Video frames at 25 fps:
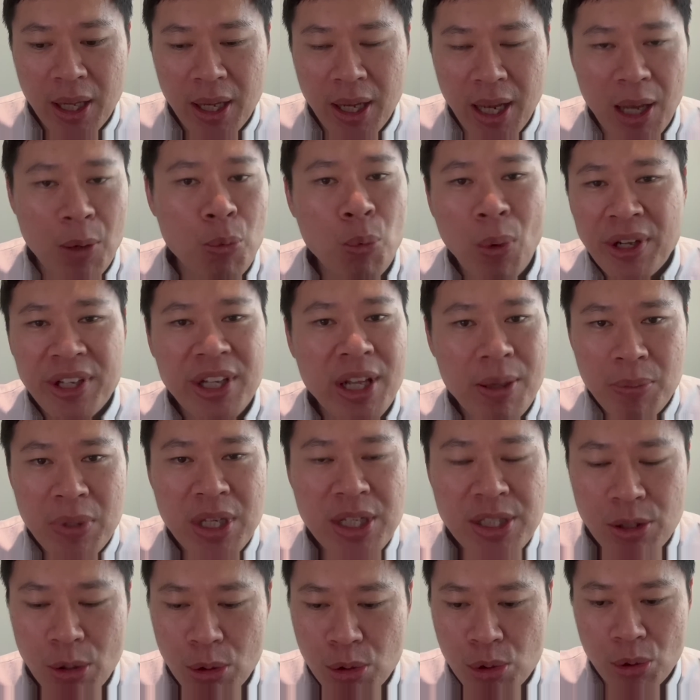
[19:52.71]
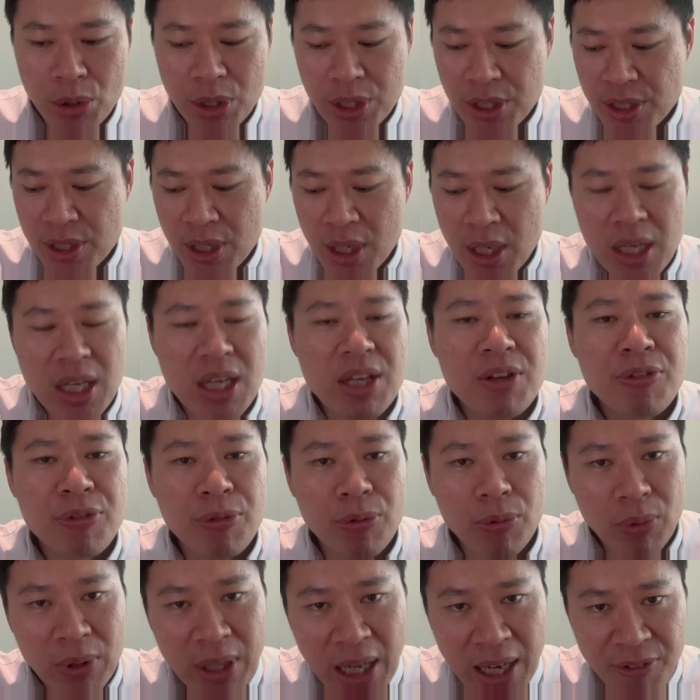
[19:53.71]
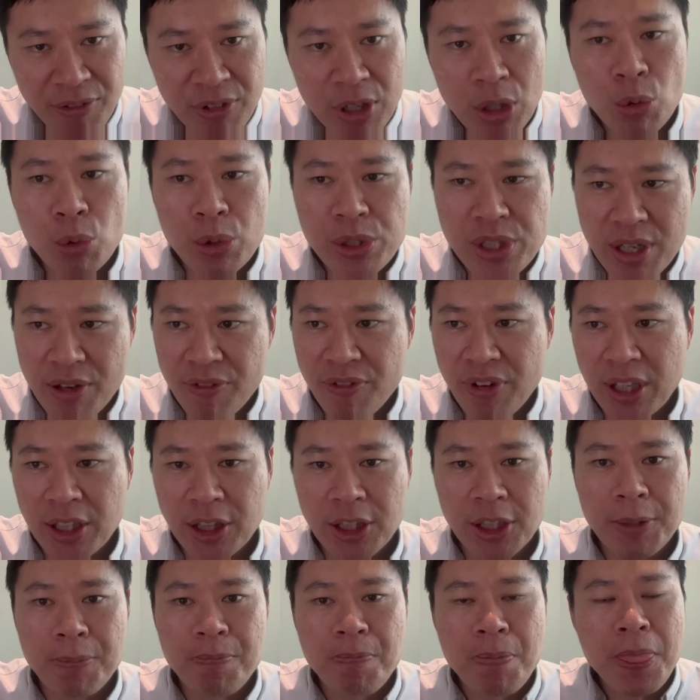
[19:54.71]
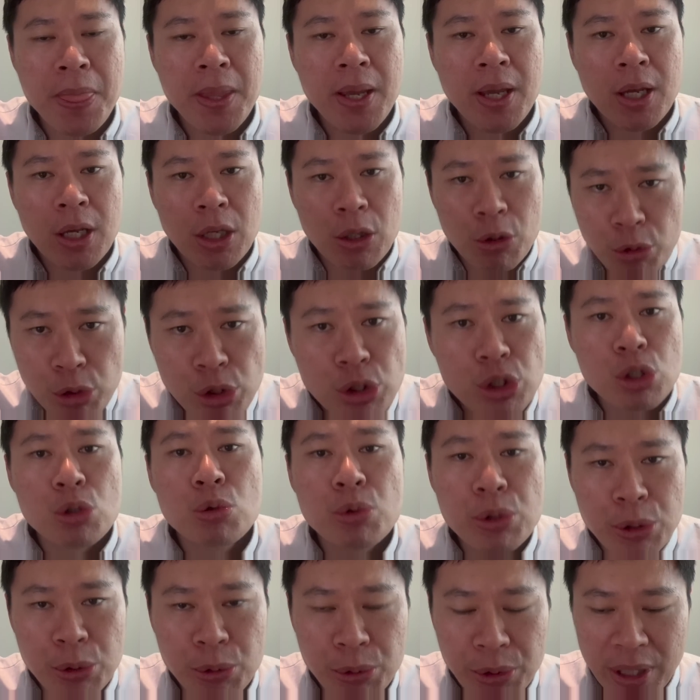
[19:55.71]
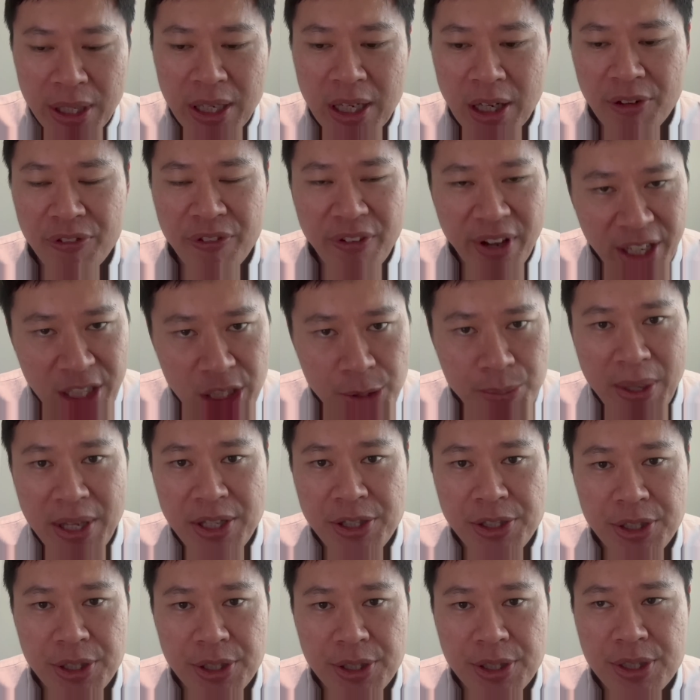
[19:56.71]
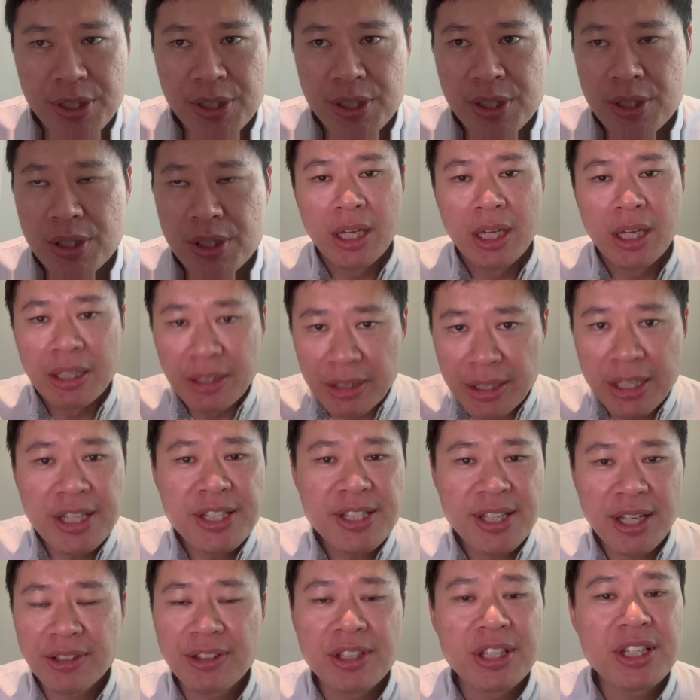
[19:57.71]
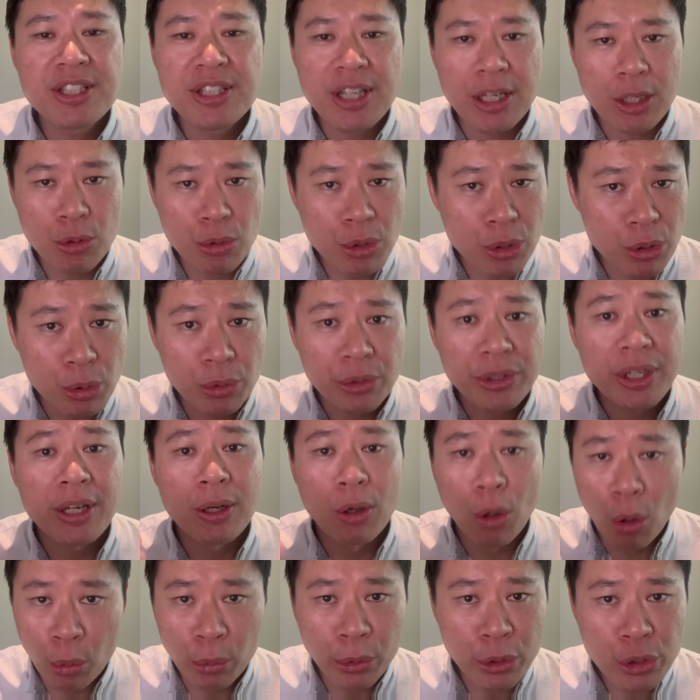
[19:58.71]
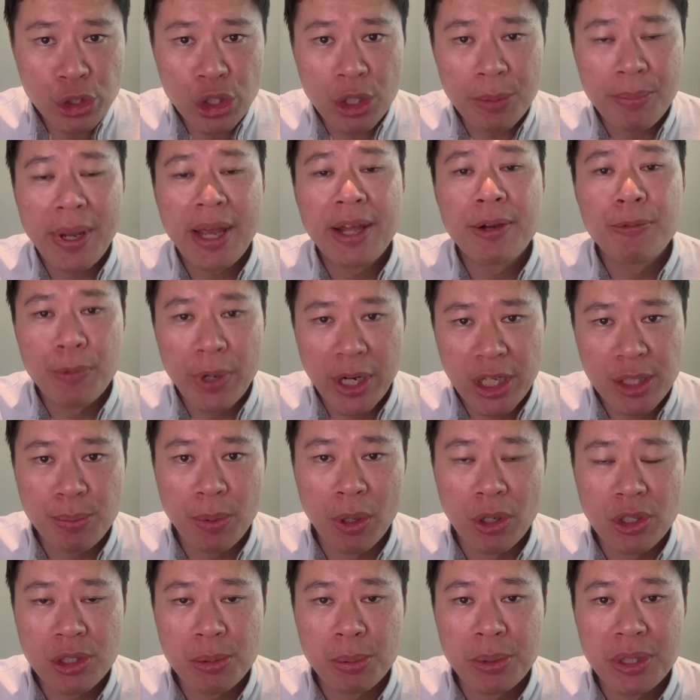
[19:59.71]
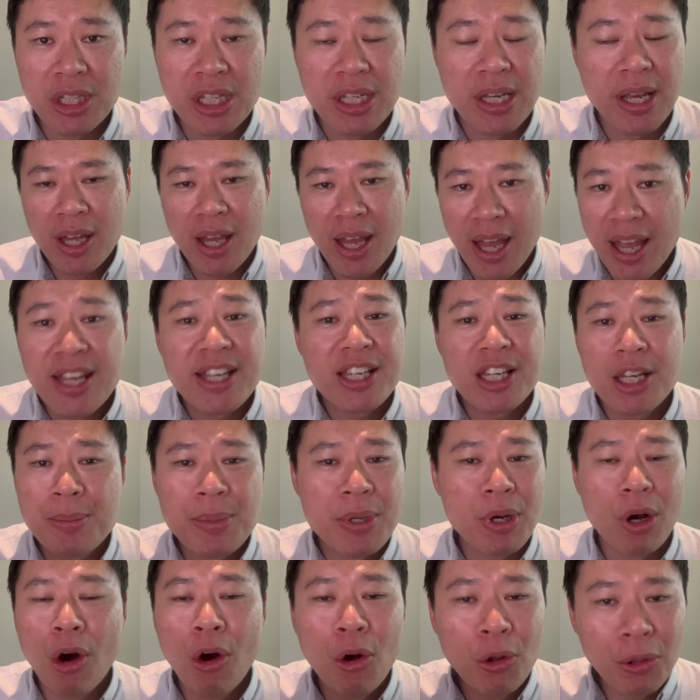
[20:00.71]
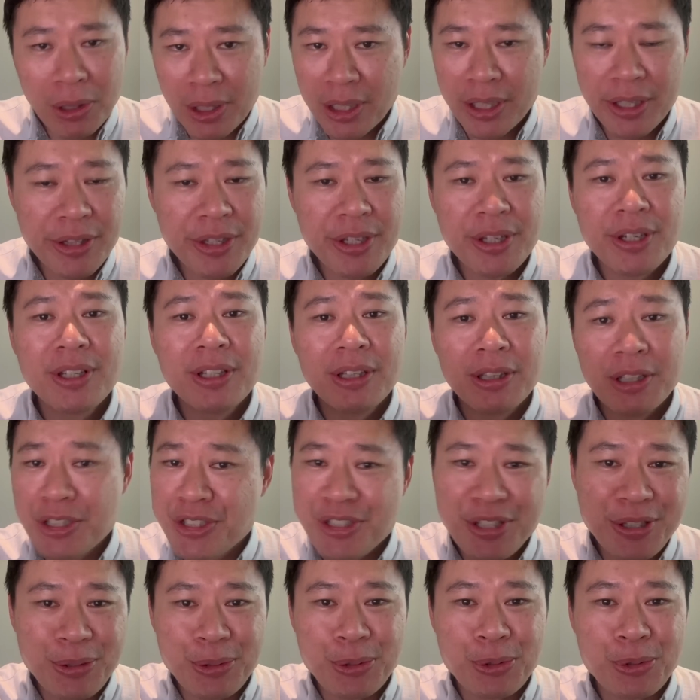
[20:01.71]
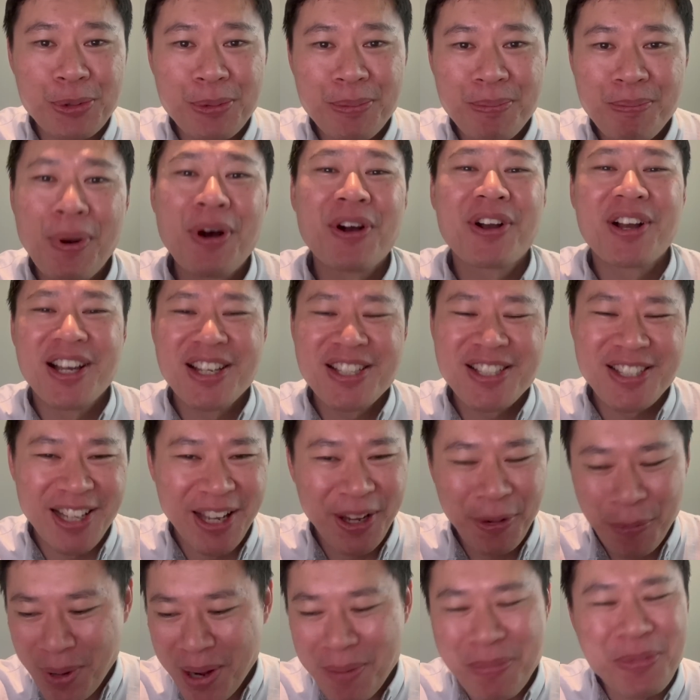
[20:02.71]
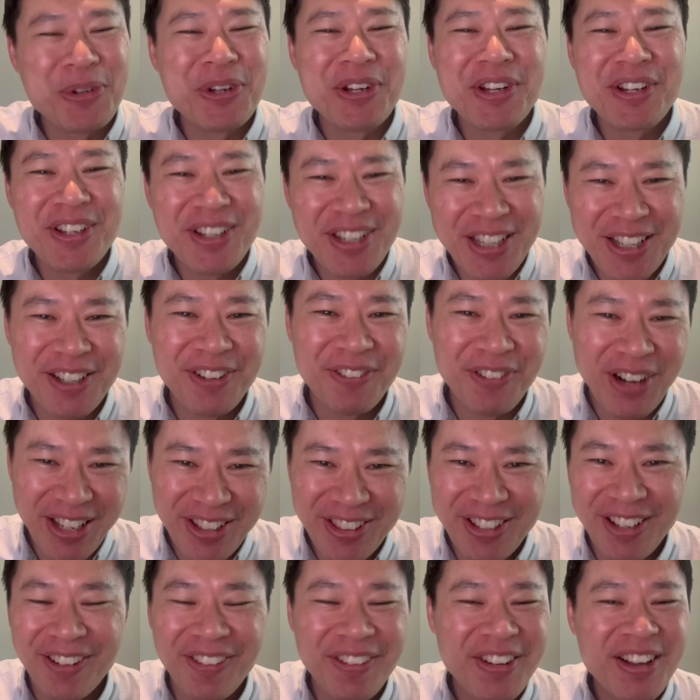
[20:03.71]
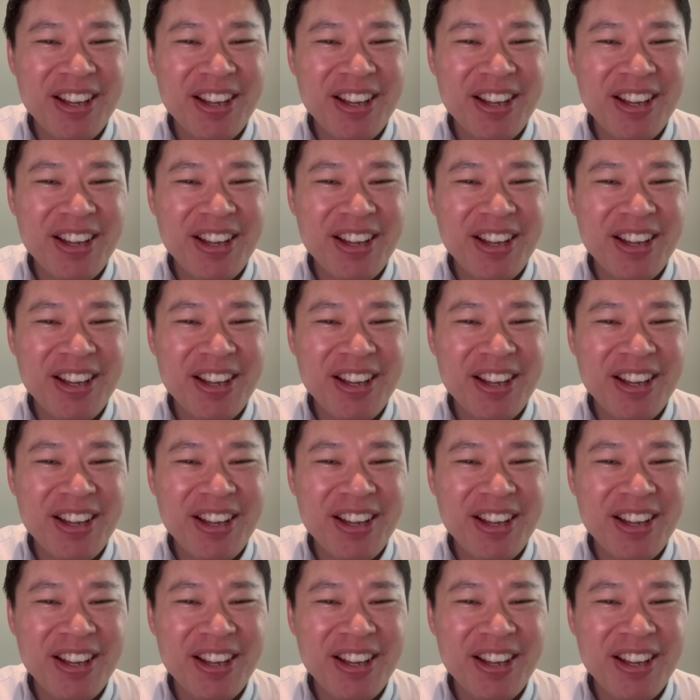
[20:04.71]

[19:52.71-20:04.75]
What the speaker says: And what that means also is, if livelihood is affected, you still need to take care of expenses. These are things that you need to take ownership and responsibility, and it can be all learned listening to podcasts like what I'm doing here right now.